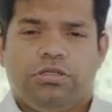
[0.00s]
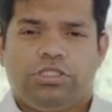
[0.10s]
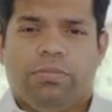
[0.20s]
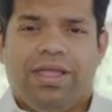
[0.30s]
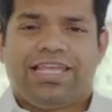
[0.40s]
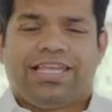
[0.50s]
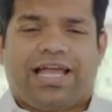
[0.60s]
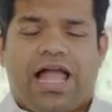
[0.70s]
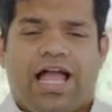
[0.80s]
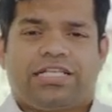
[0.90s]
to make it
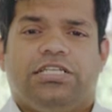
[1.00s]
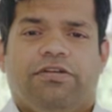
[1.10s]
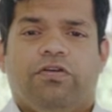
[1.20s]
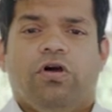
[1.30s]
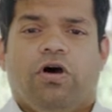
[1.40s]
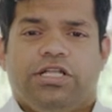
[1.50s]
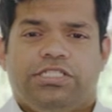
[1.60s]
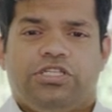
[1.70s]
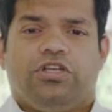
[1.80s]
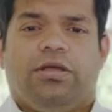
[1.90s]
active on a
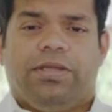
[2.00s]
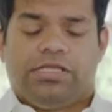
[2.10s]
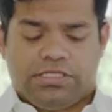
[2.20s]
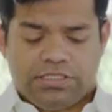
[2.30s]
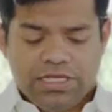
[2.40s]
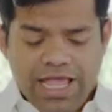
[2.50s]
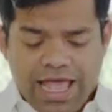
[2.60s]
day-to-day basis,